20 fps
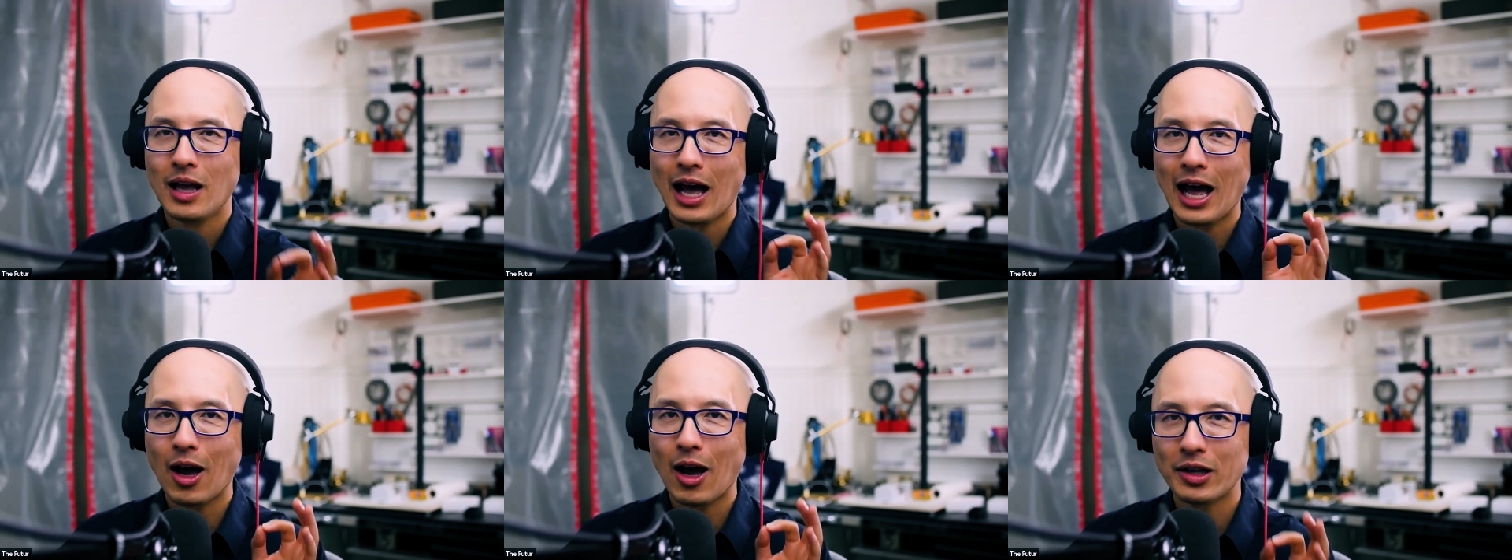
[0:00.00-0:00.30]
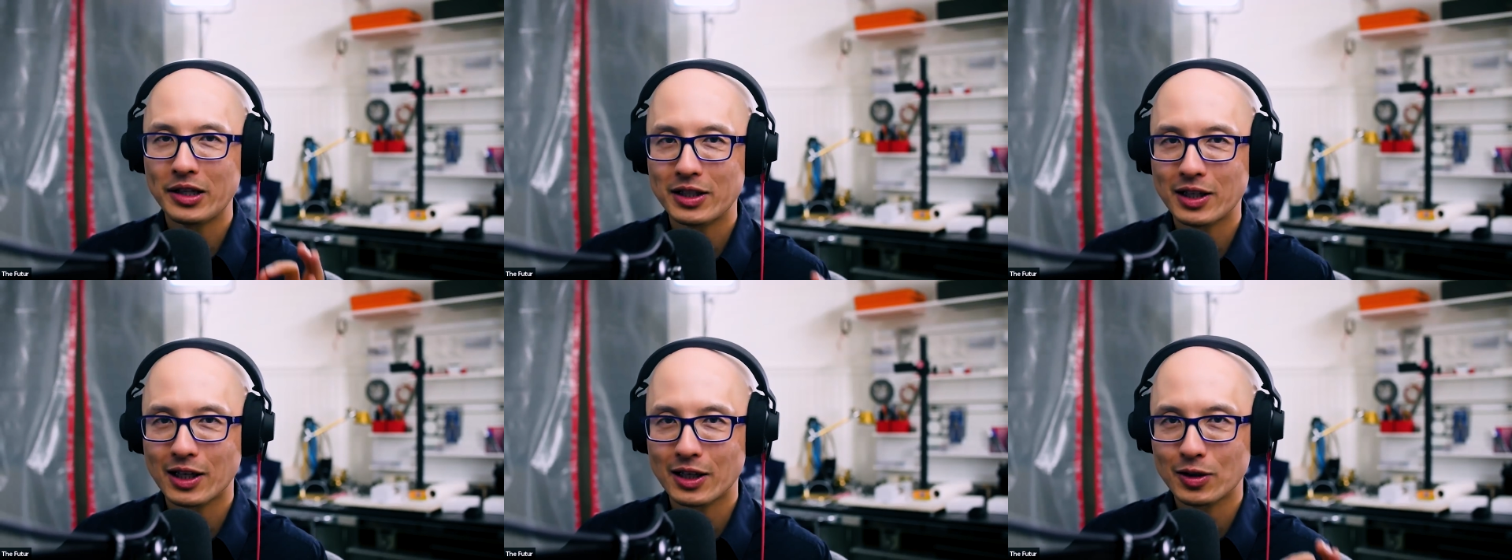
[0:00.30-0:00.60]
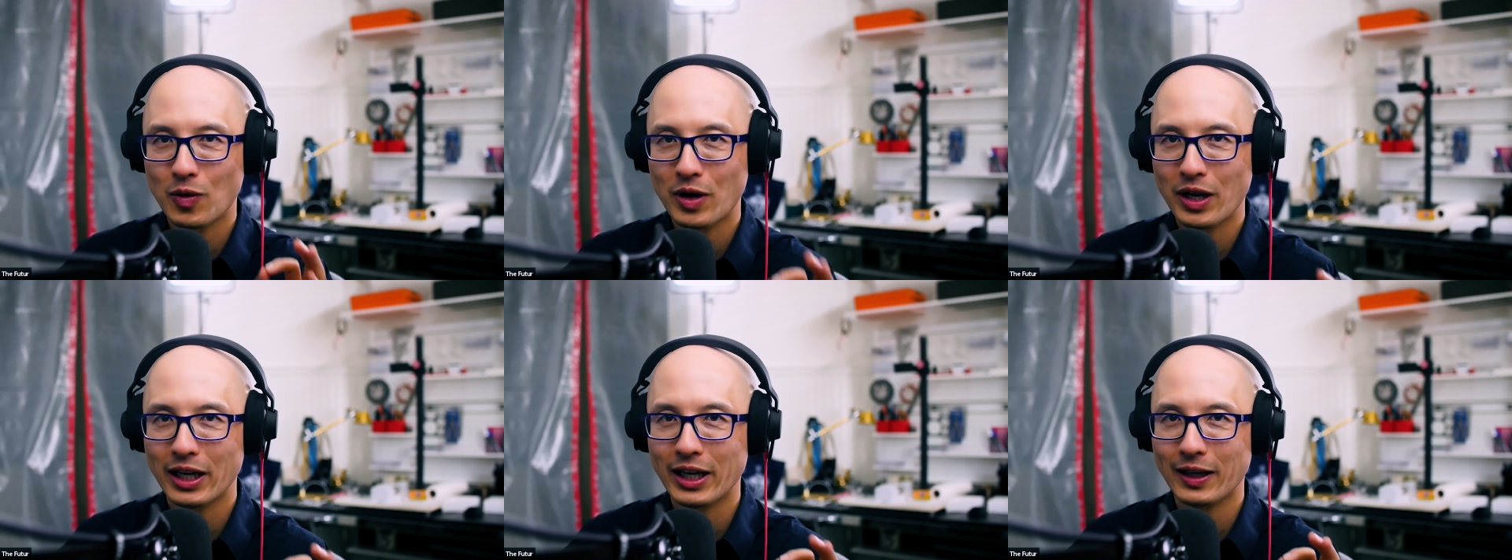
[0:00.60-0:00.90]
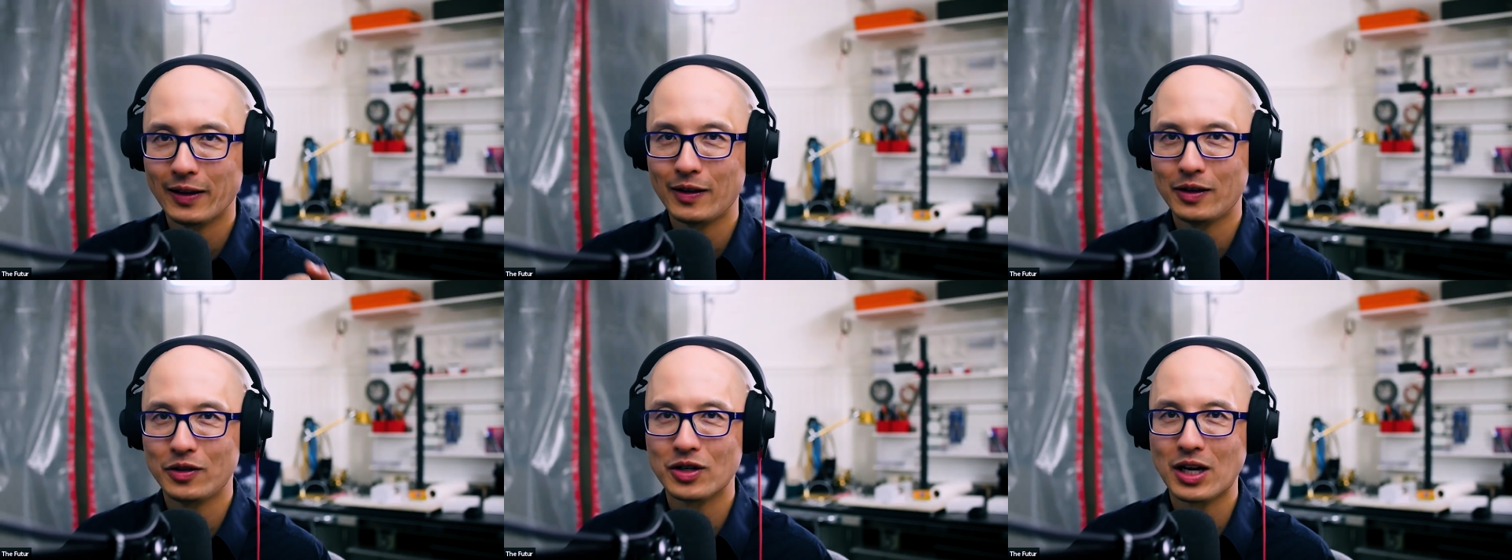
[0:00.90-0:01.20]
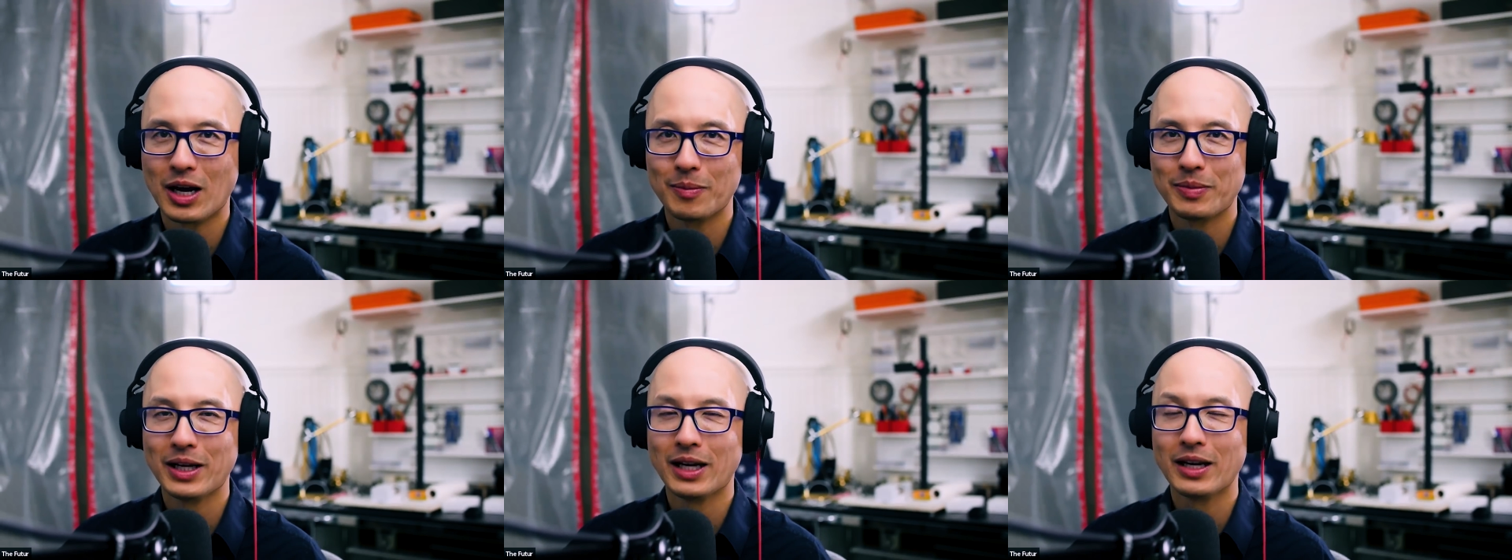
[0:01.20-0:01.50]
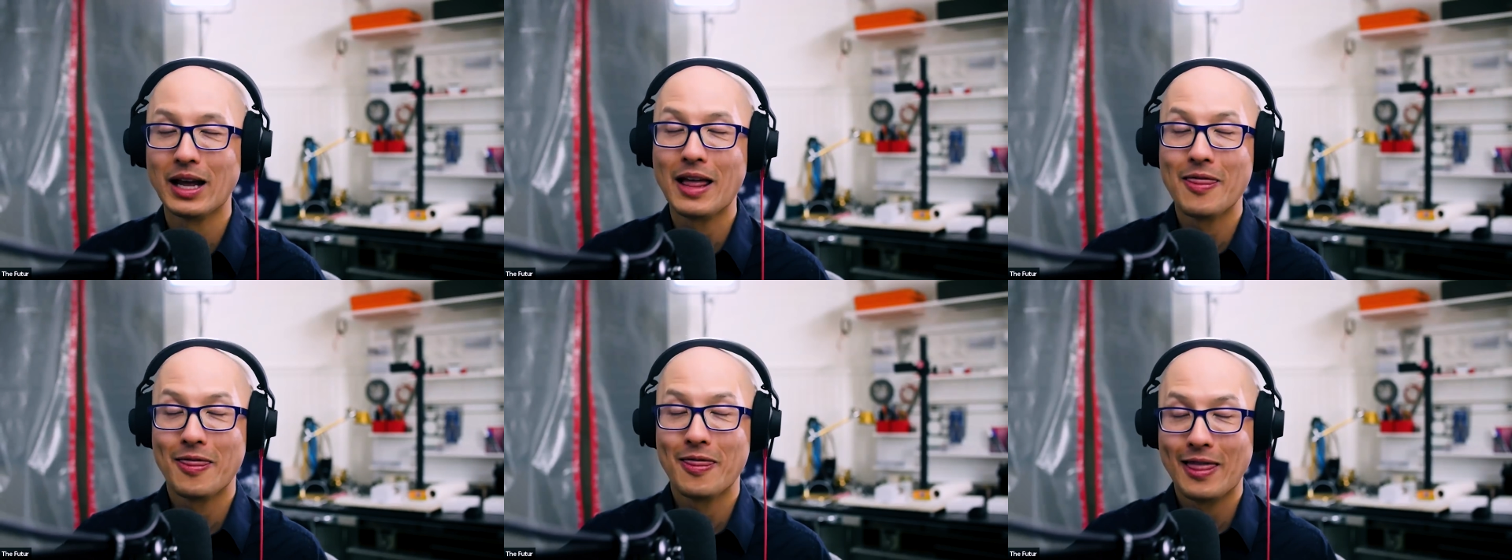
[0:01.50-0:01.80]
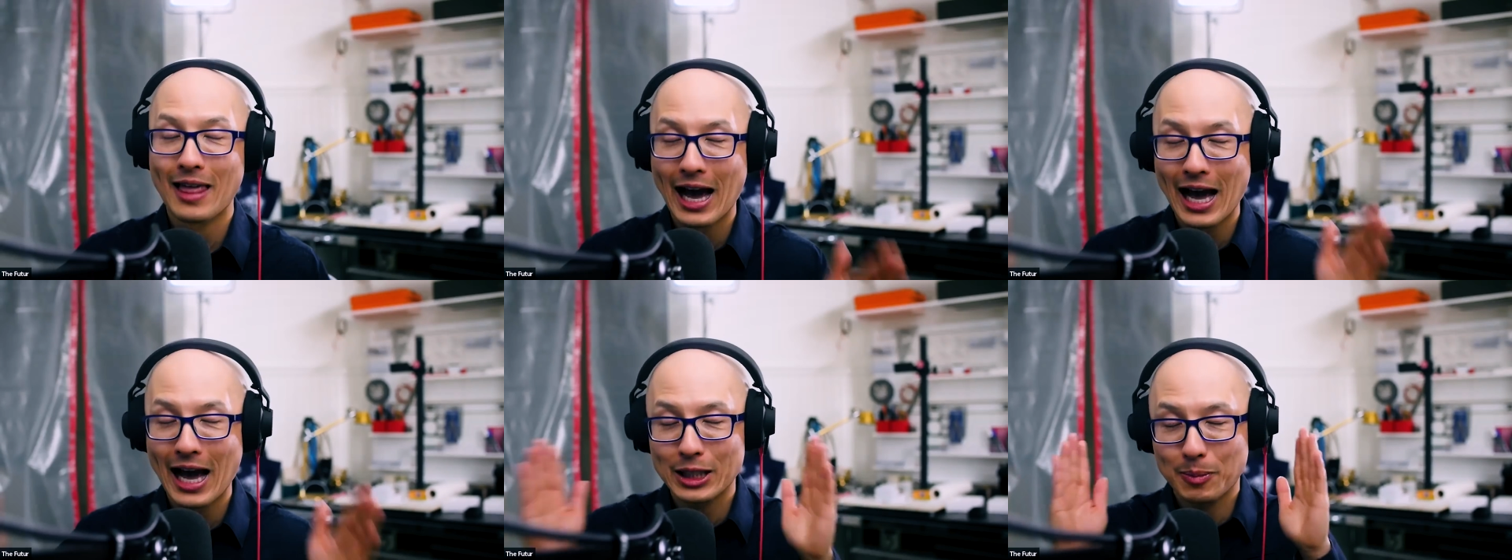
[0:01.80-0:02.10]
I just want to get the job done. And
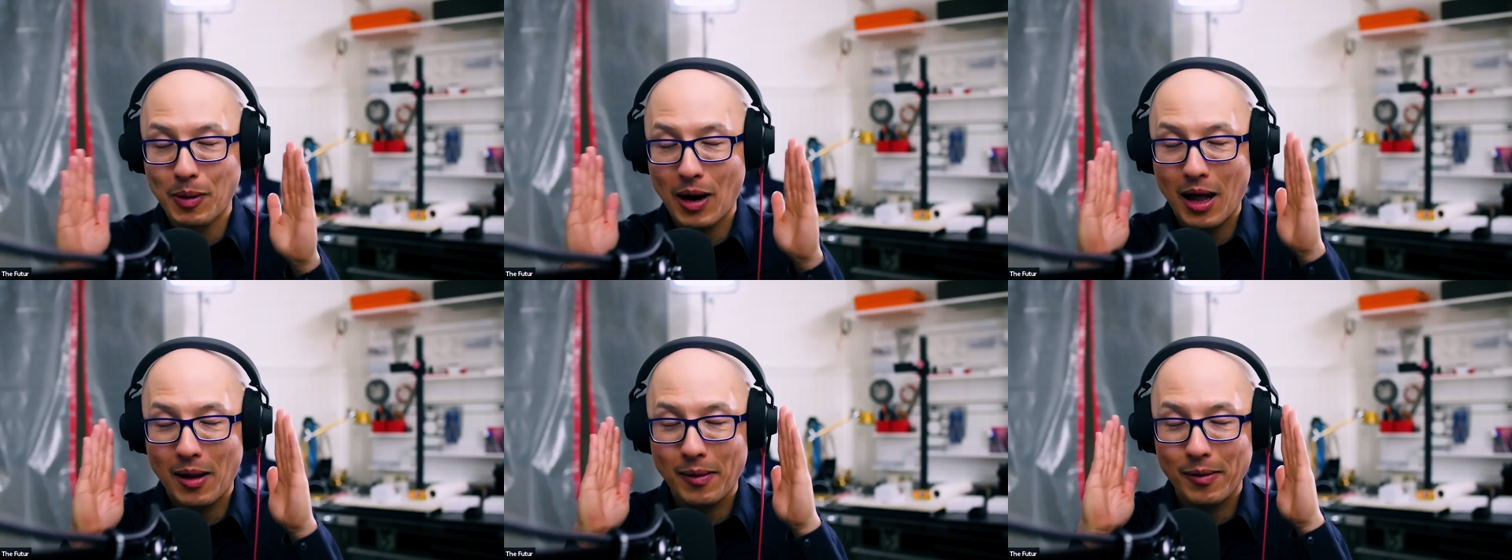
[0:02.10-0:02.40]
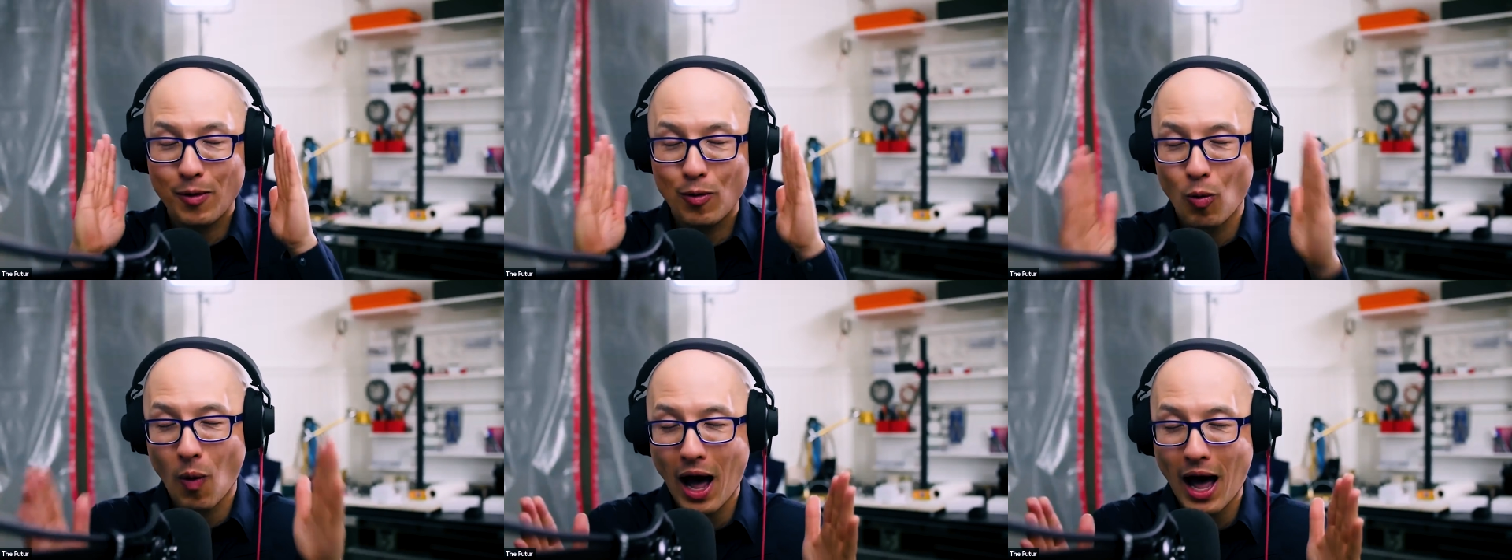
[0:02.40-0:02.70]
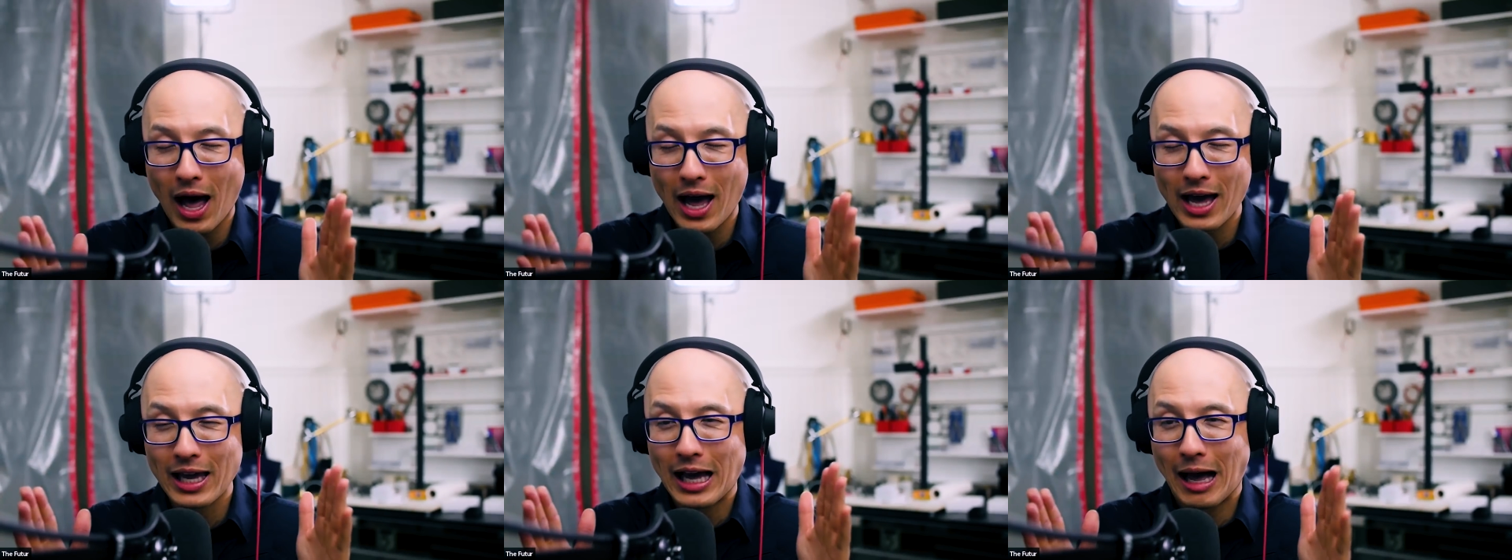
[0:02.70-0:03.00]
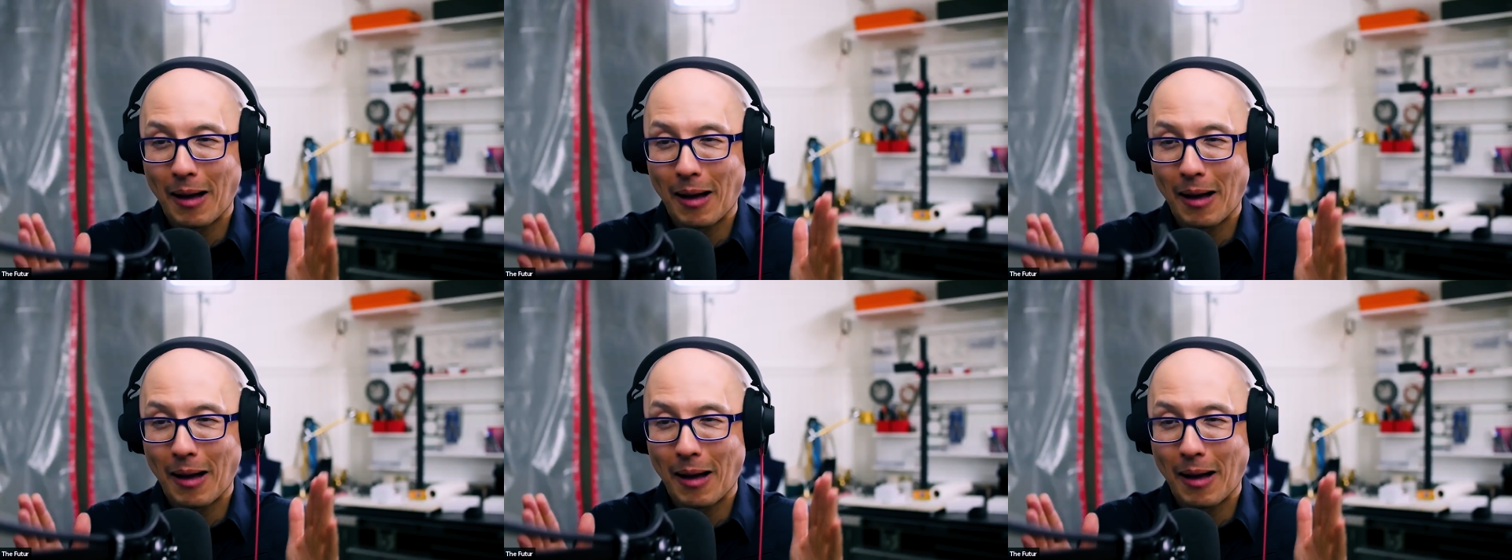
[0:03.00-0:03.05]
that's probably why